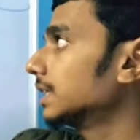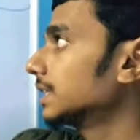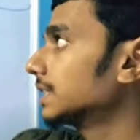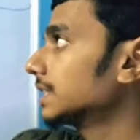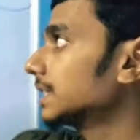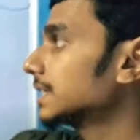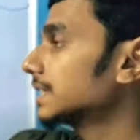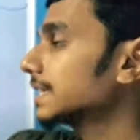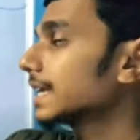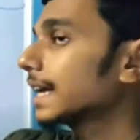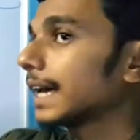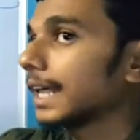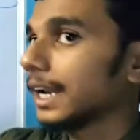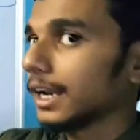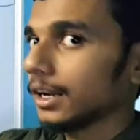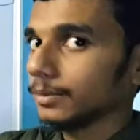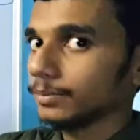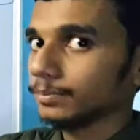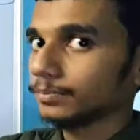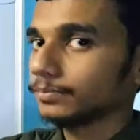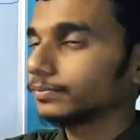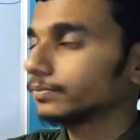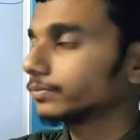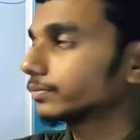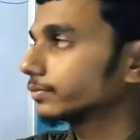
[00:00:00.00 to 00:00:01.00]
This is
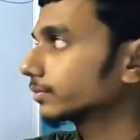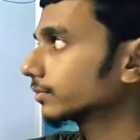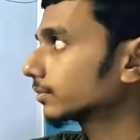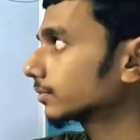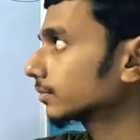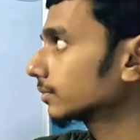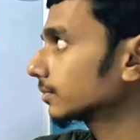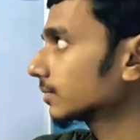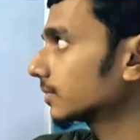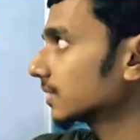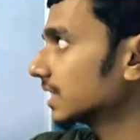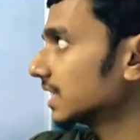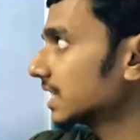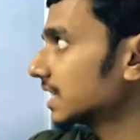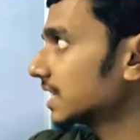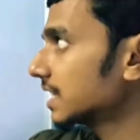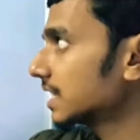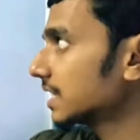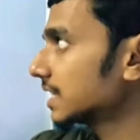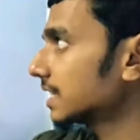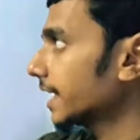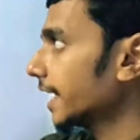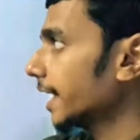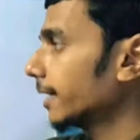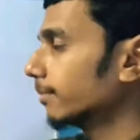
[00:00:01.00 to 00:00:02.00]
L, this
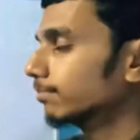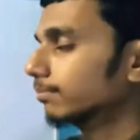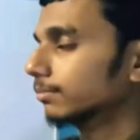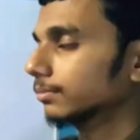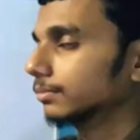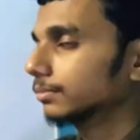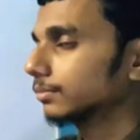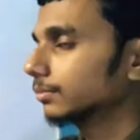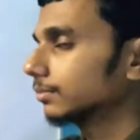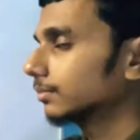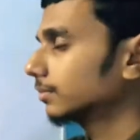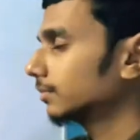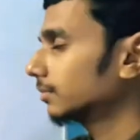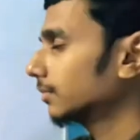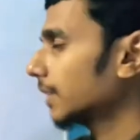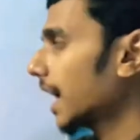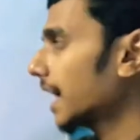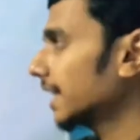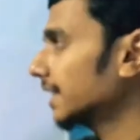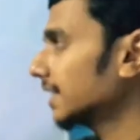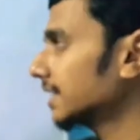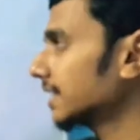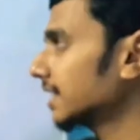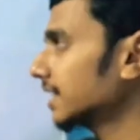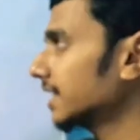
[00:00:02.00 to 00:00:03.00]
is M,
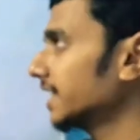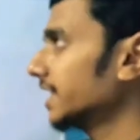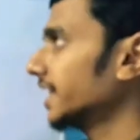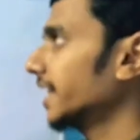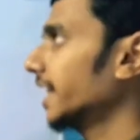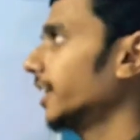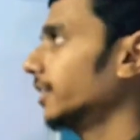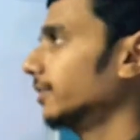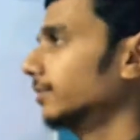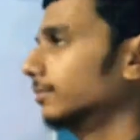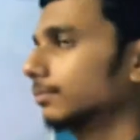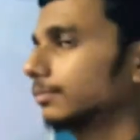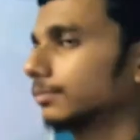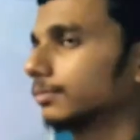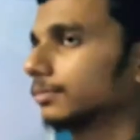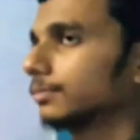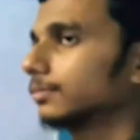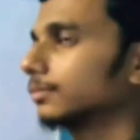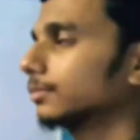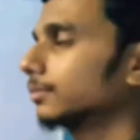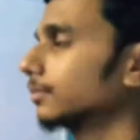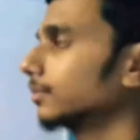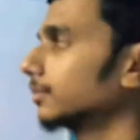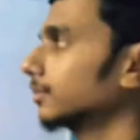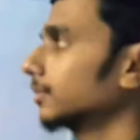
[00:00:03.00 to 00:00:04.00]
and this is N.
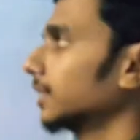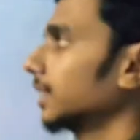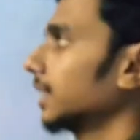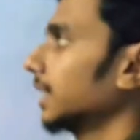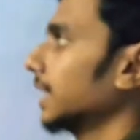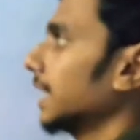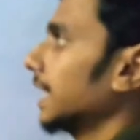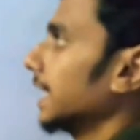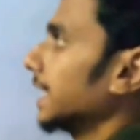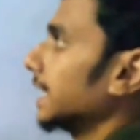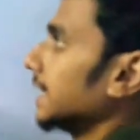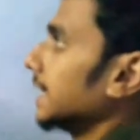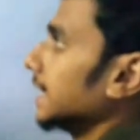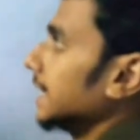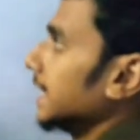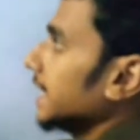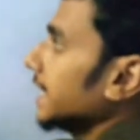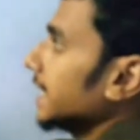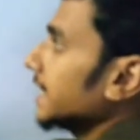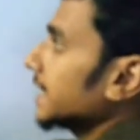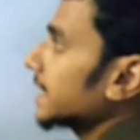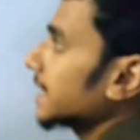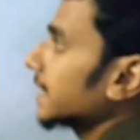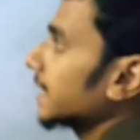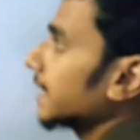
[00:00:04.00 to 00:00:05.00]

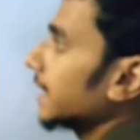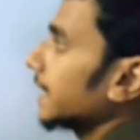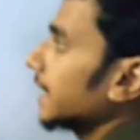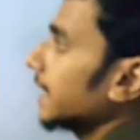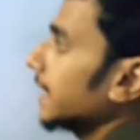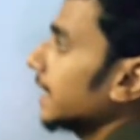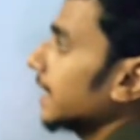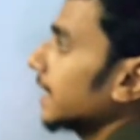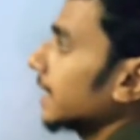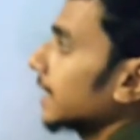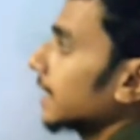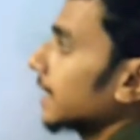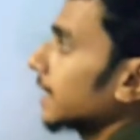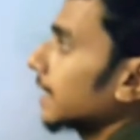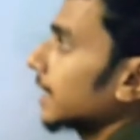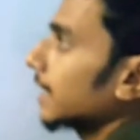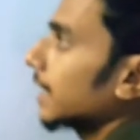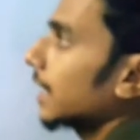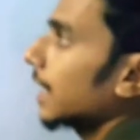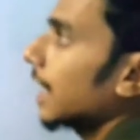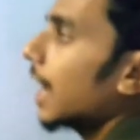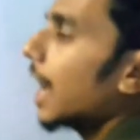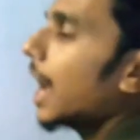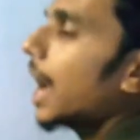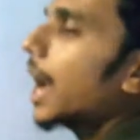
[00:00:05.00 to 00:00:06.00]
These three
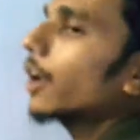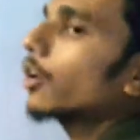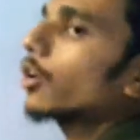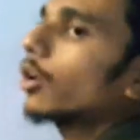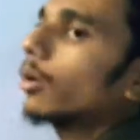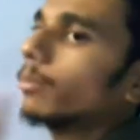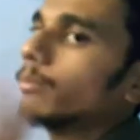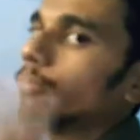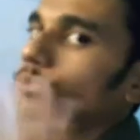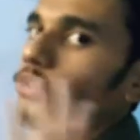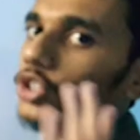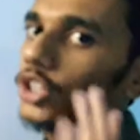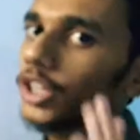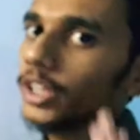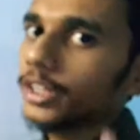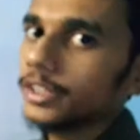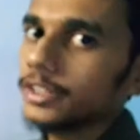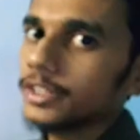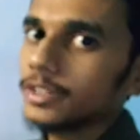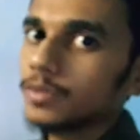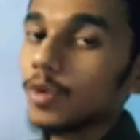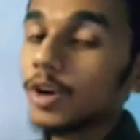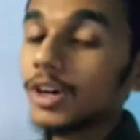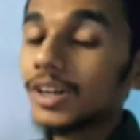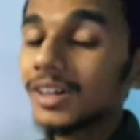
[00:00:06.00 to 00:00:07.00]
are
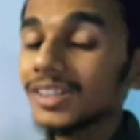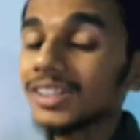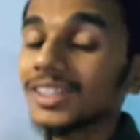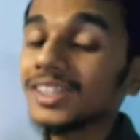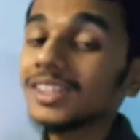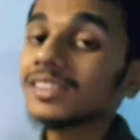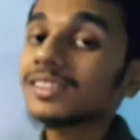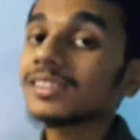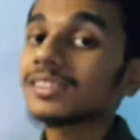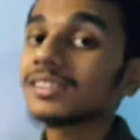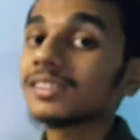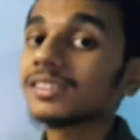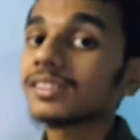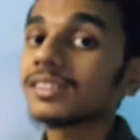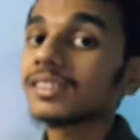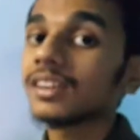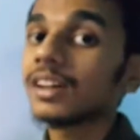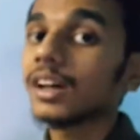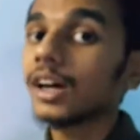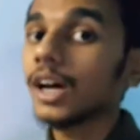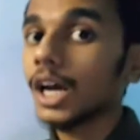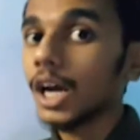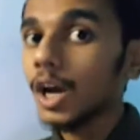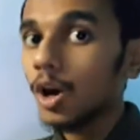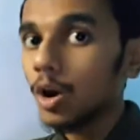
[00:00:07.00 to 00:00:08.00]
objects. What are these?
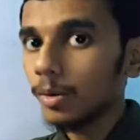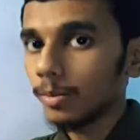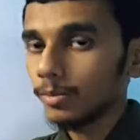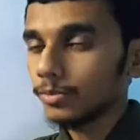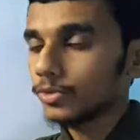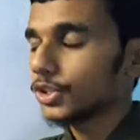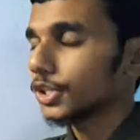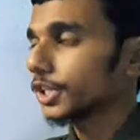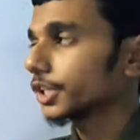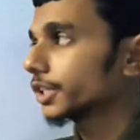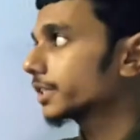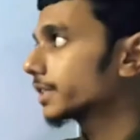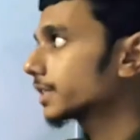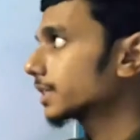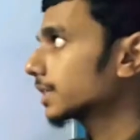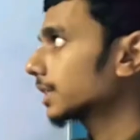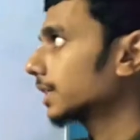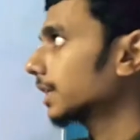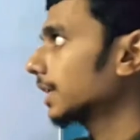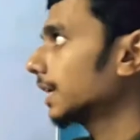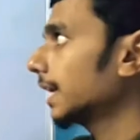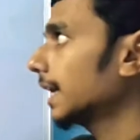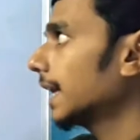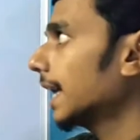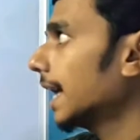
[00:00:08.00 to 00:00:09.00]
Objects.
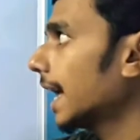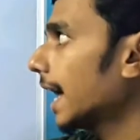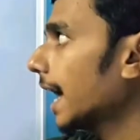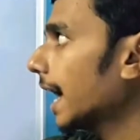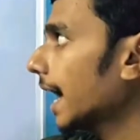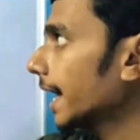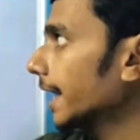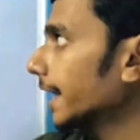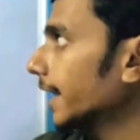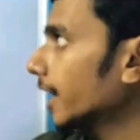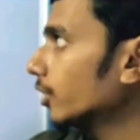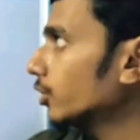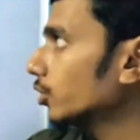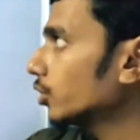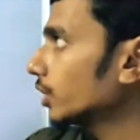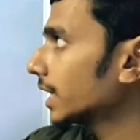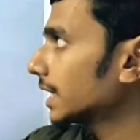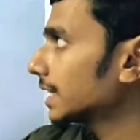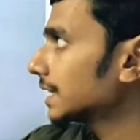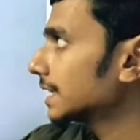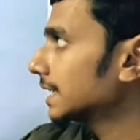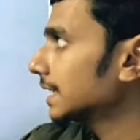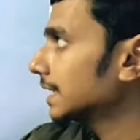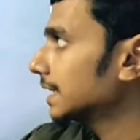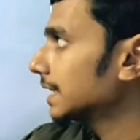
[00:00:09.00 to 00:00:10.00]
And now you
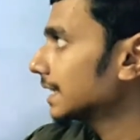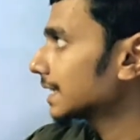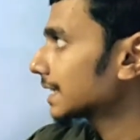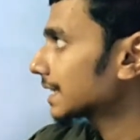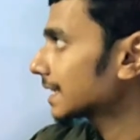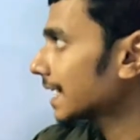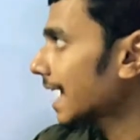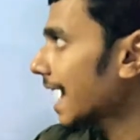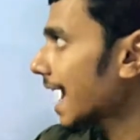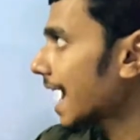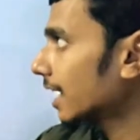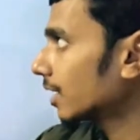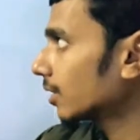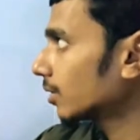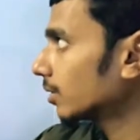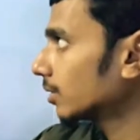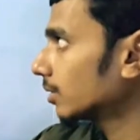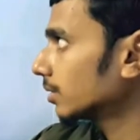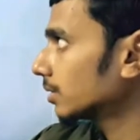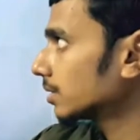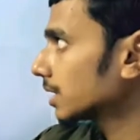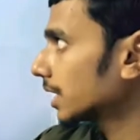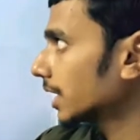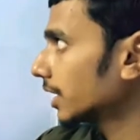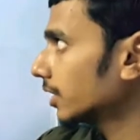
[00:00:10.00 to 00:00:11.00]
can see these
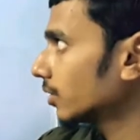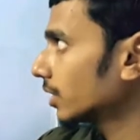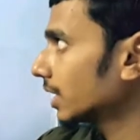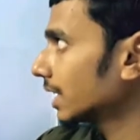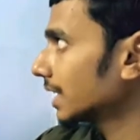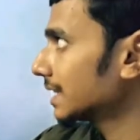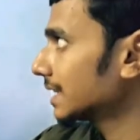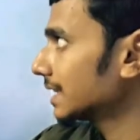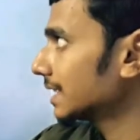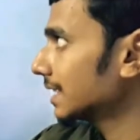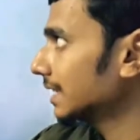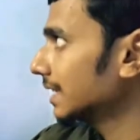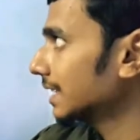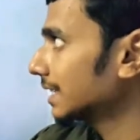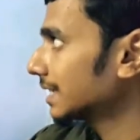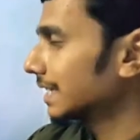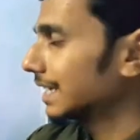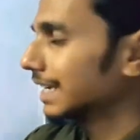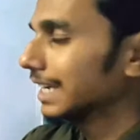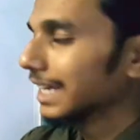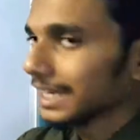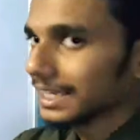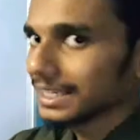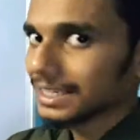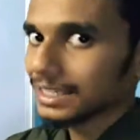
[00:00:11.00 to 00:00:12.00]
arrows, and you can see
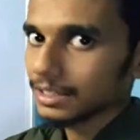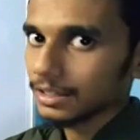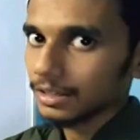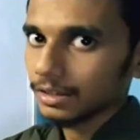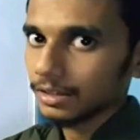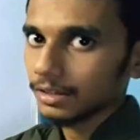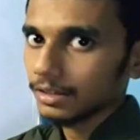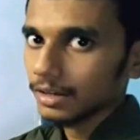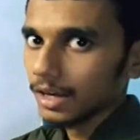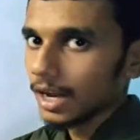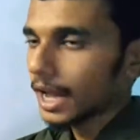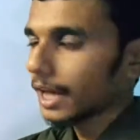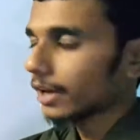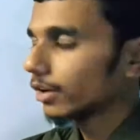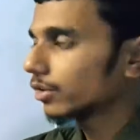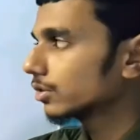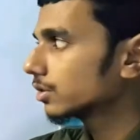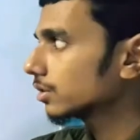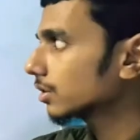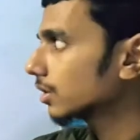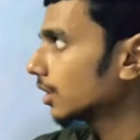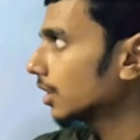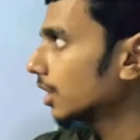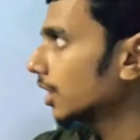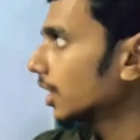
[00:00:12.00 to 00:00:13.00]
this links
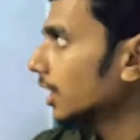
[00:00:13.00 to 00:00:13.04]
arrows.